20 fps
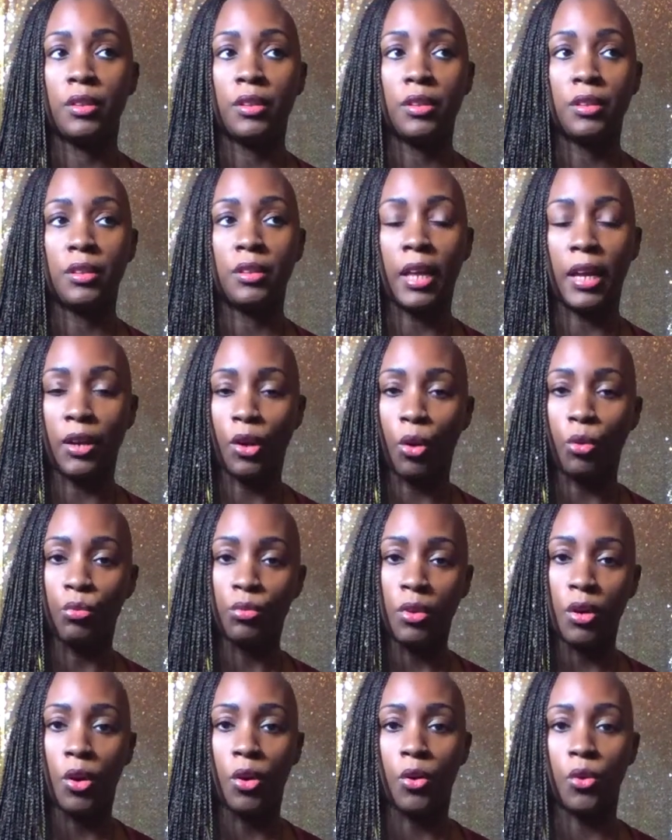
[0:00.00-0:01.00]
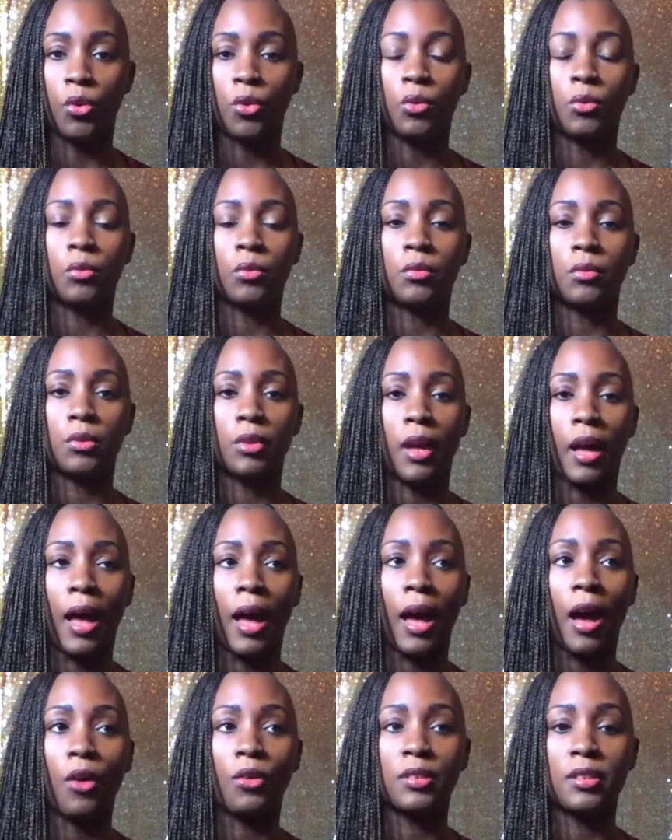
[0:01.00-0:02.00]
they don't know
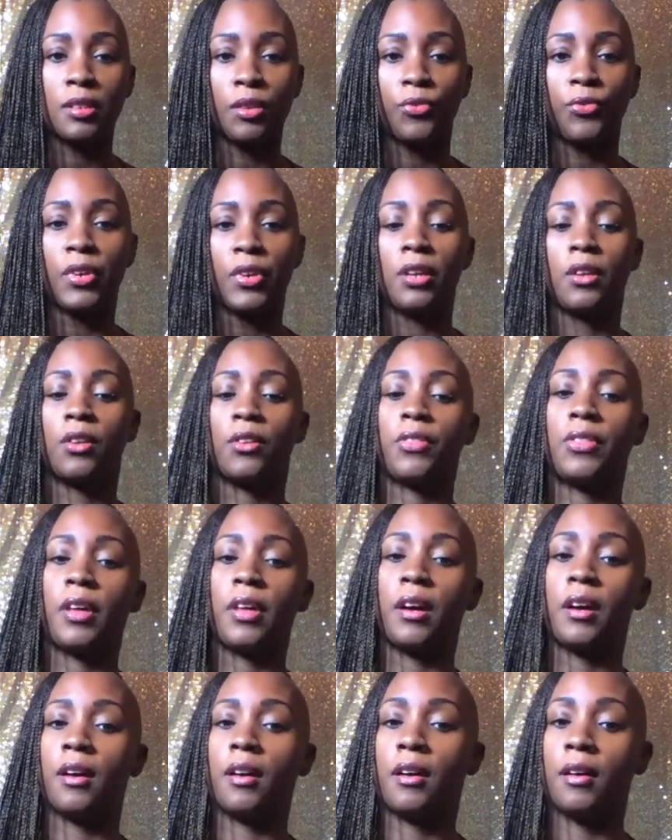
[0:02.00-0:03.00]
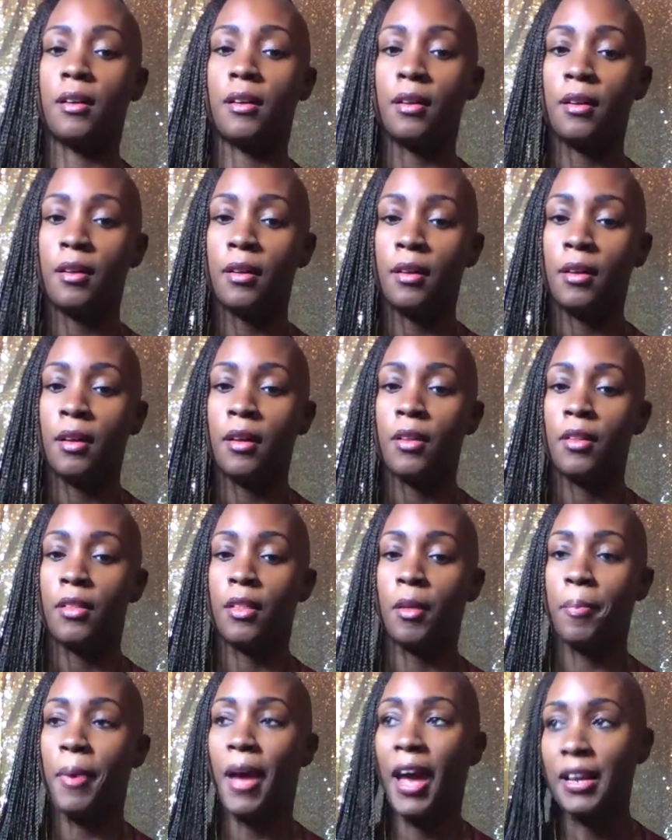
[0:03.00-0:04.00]
how severe the
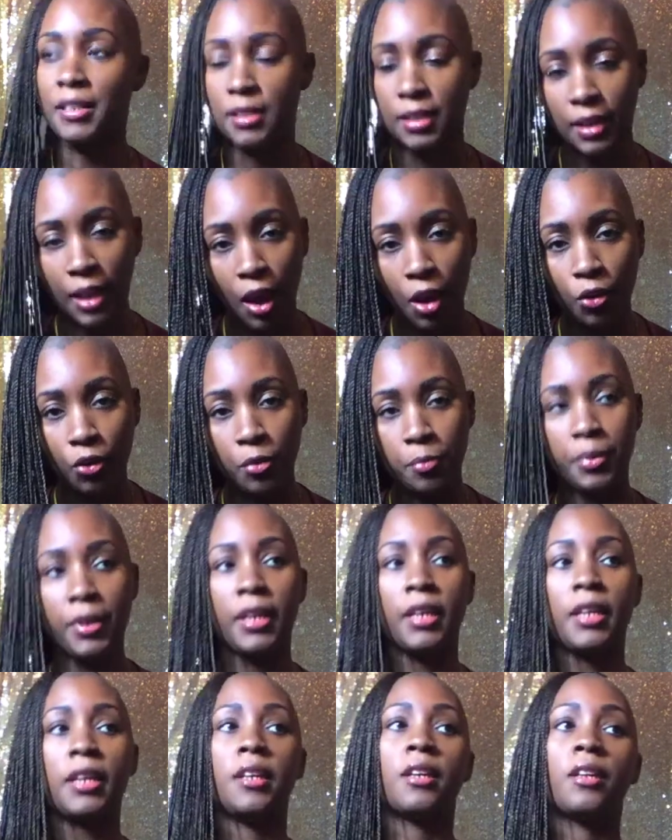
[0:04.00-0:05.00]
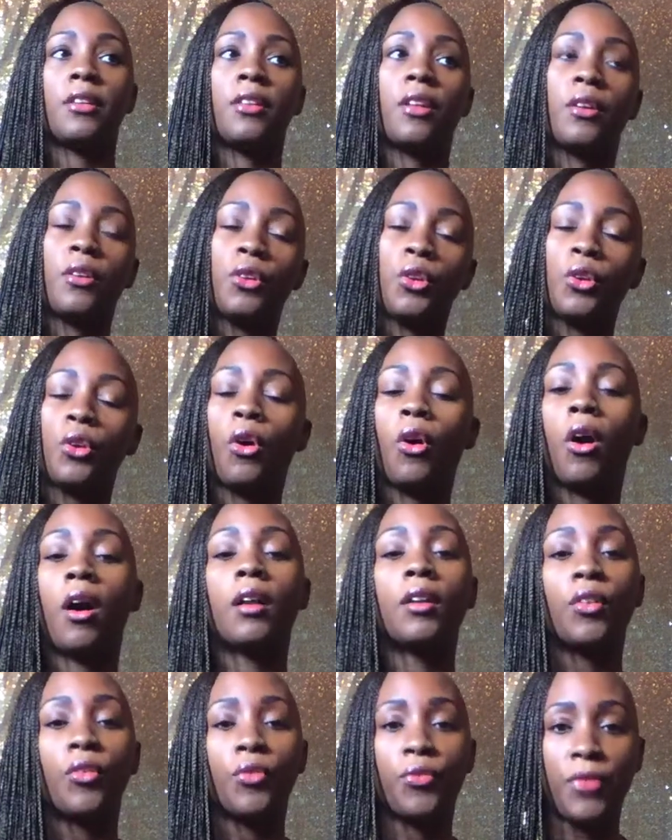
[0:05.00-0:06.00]
passing out will be, and all
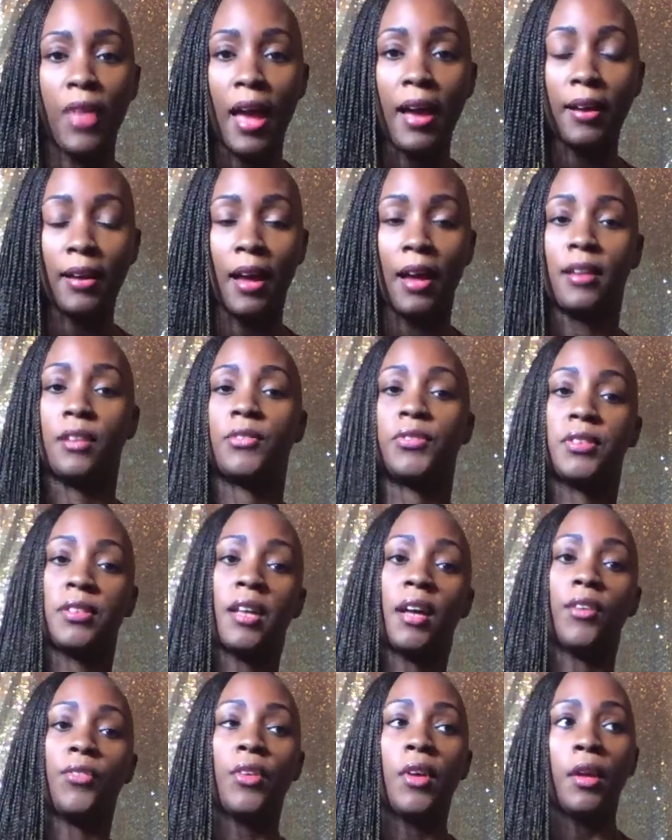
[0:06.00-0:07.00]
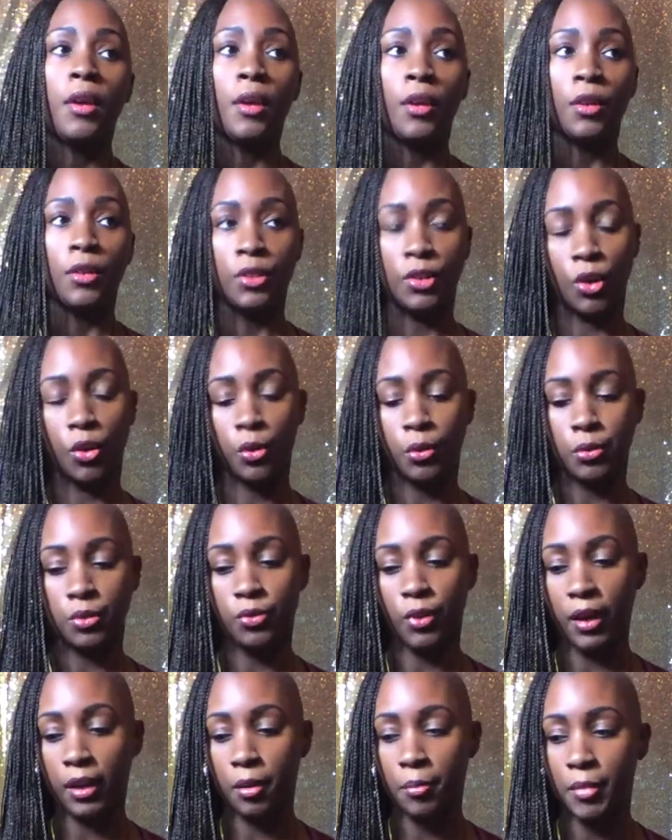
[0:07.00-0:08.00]
of that kind of stuff. So it was
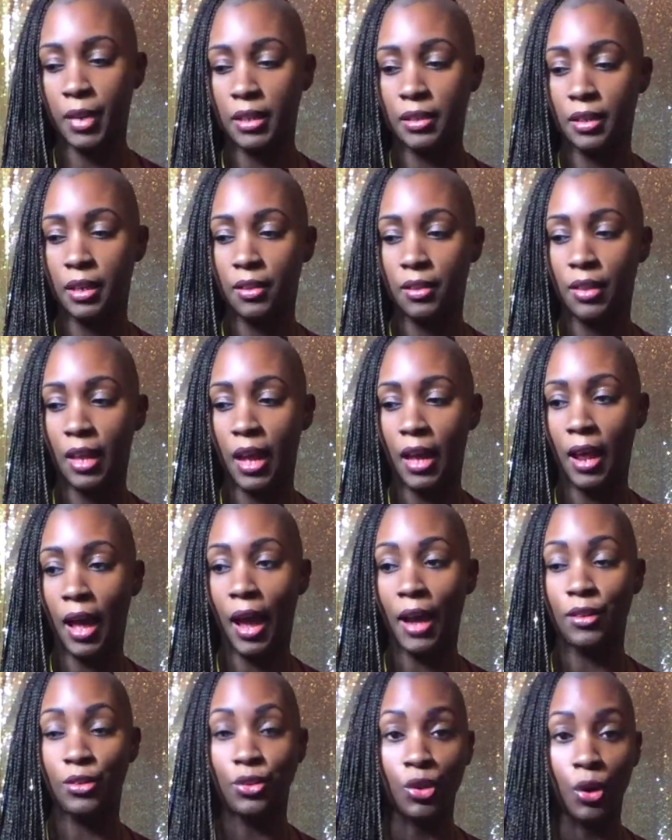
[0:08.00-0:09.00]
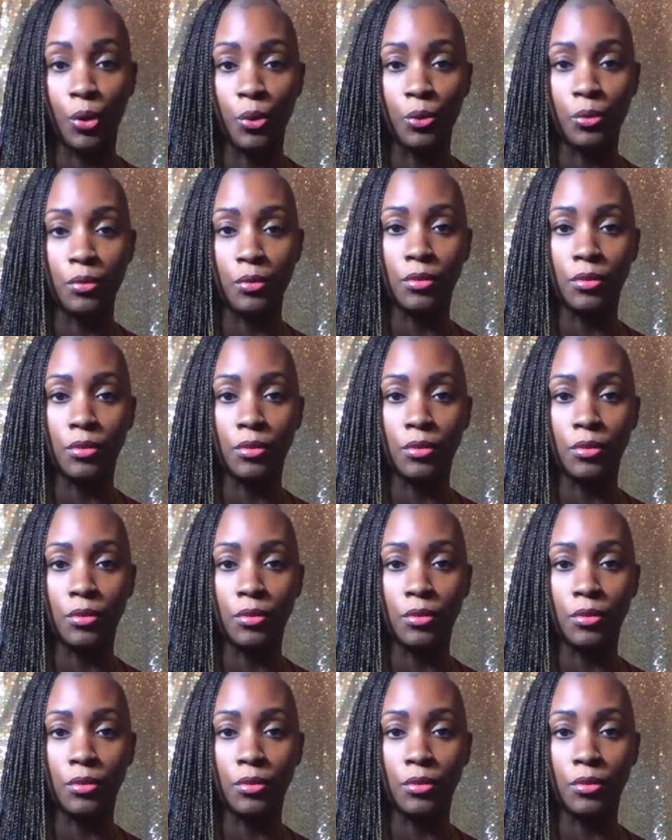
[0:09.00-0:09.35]
recommended that I don't